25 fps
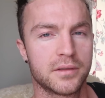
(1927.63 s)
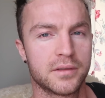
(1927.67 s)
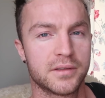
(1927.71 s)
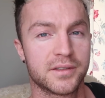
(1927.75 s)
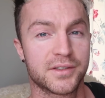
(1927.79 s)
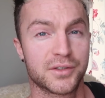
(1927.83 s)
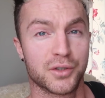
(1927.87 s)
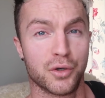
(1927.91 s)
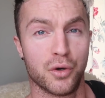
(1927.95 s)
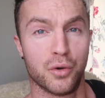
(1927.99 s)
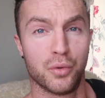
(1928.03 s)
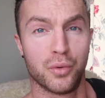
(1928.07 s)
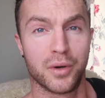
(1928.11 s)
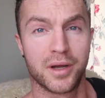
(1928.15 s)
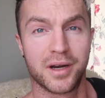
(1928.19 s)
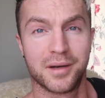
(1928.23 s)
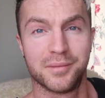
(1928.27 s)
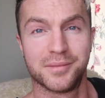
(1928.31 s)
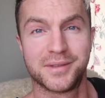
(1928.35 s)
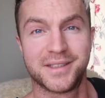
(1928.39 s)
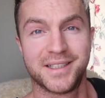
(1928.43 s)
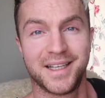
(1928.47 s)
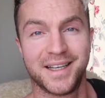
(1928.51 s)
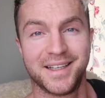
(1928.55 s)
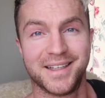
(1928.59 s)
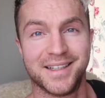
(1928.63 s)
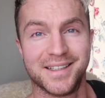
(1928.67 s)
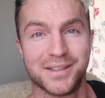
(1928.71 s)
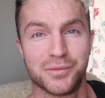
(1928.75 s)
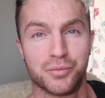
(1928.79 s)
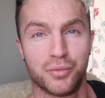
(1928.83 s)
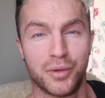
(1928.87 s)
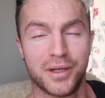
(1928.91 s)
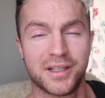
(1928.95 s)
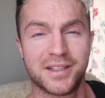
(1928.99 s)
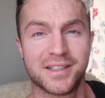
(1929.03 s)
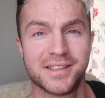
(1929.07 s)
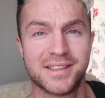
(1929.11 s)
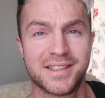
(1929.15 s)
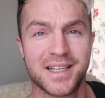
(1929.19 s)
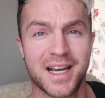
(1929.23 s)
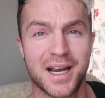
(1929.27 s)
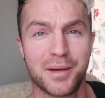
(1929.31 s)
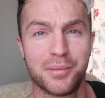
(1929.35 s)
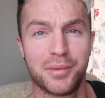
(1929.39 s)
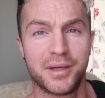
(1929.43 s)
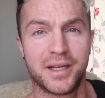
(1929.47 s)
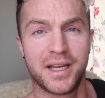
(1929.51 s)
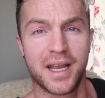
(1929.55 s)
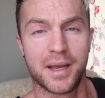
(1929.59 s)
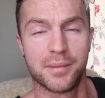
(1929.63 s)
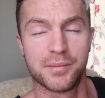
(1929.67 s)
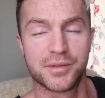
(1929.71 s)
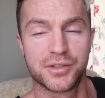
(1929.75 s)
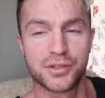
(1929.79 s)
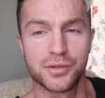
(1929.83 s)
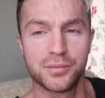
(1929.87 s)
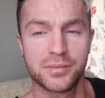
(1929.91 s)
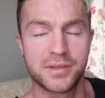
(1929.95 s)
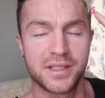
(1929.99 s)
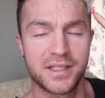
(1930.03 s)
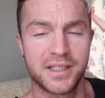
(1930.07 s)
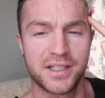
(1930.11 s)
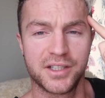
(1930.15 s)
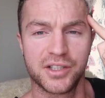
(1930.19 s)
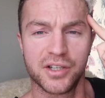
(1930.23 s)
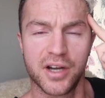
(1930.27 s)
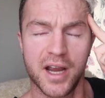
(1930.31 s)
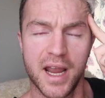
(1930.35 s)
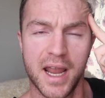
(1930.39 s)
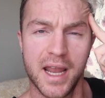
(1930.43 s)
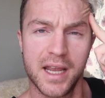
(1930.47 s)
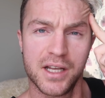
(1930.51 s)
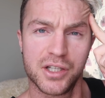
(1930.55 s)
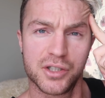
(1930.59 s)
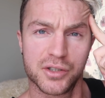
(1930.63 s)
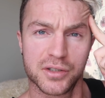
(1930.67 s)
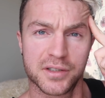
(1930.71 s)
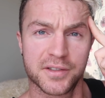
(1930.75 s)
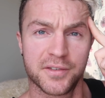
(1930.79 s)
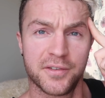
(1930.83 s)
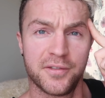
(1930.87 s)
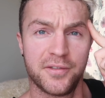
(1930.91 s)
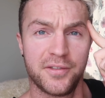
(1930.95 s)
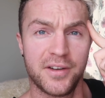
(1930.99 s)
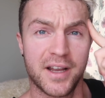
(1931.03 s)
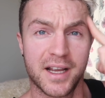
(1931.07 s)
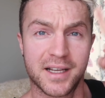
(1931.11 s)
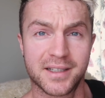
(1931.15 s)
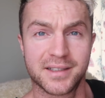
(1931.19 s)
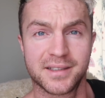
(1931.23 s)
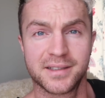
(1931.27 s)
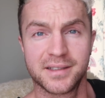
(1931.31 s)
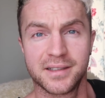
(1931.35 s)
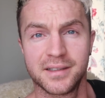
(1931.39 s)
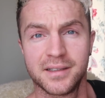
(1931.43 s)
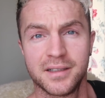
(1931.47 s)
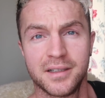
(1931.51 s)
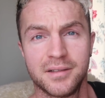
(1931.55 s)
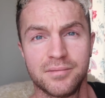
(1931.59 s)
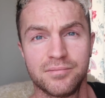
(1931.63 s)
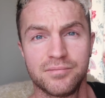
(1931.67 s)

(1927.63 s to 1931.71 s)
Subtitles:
So what I'm saying is, with the derby game, something in your head just flicks.